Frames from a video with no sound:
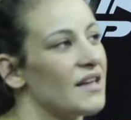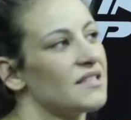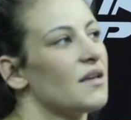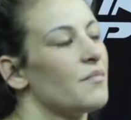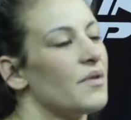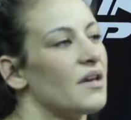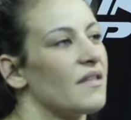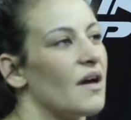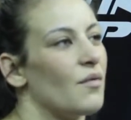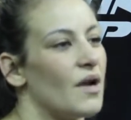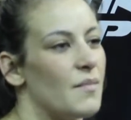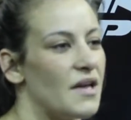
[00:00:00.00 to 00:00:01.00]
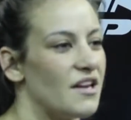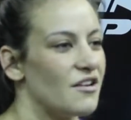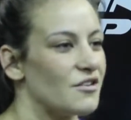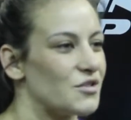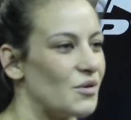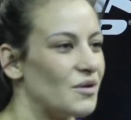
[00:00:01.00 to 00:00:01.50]
that's something that when I'm 80
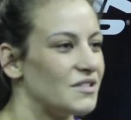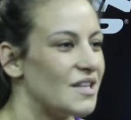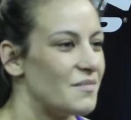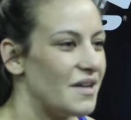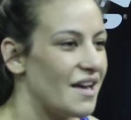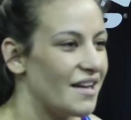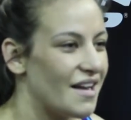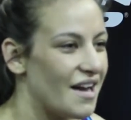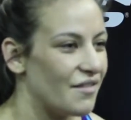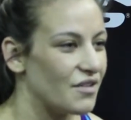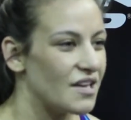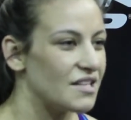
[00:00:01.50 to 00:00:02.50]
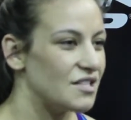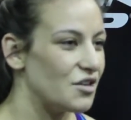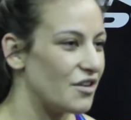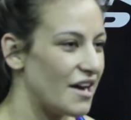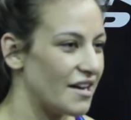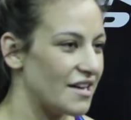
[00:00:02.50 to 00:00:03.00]
years old someday and I have kids
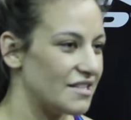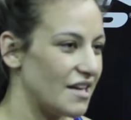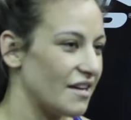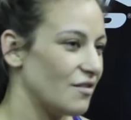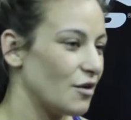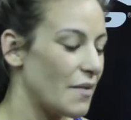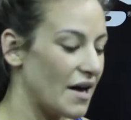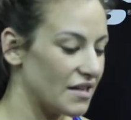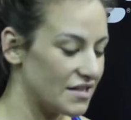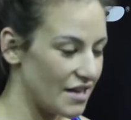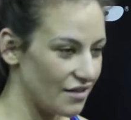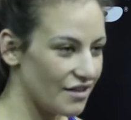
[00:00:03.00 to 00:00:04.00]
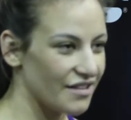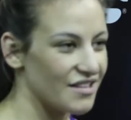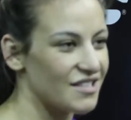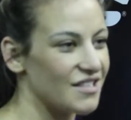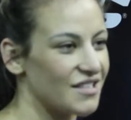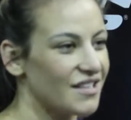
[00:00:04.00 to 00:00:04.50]
and grandkids, I can look back and say, look,
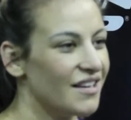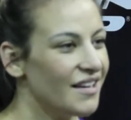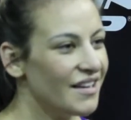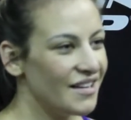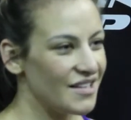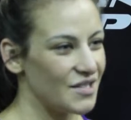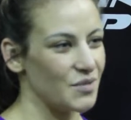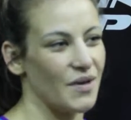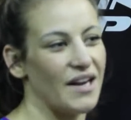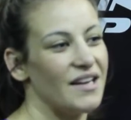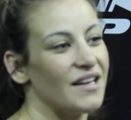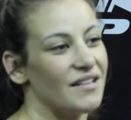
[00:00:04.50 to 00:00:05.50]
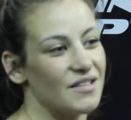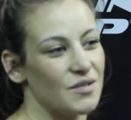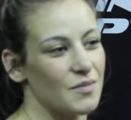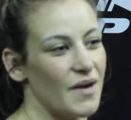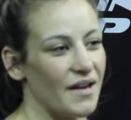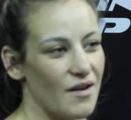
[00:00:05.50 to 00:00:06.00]
this is this is what I did.
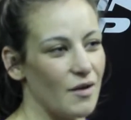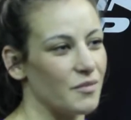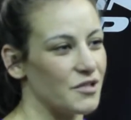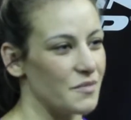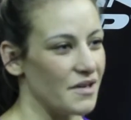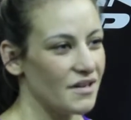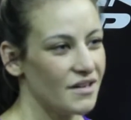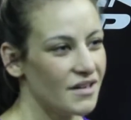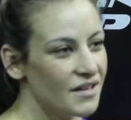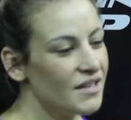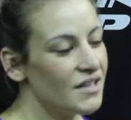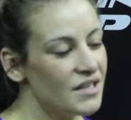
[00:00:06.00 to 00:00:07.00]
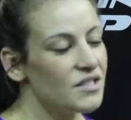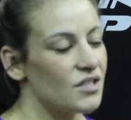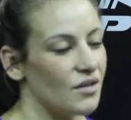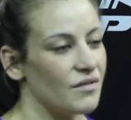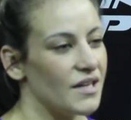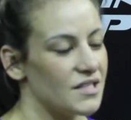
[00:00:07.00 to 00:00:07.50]
This is my accomplishment.
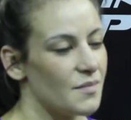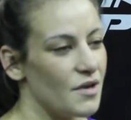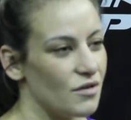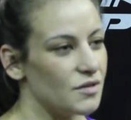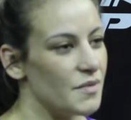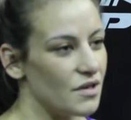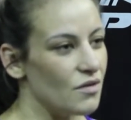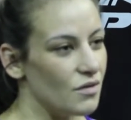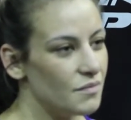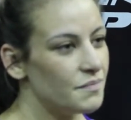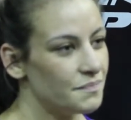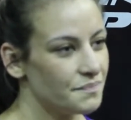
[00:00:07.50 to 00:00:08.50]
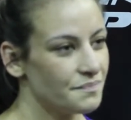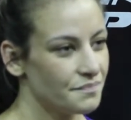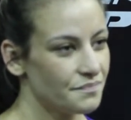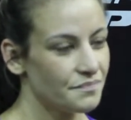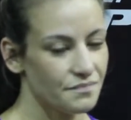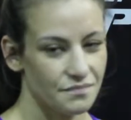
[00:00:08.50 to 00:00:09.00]
So that's my ultimate goal.
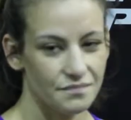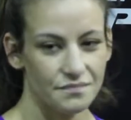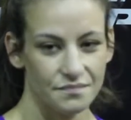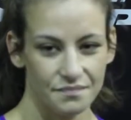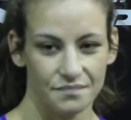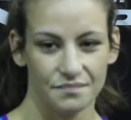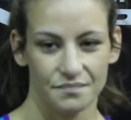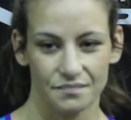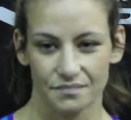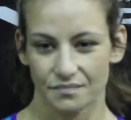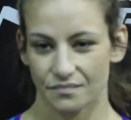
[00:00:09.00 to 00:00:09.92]
Do you feel as being the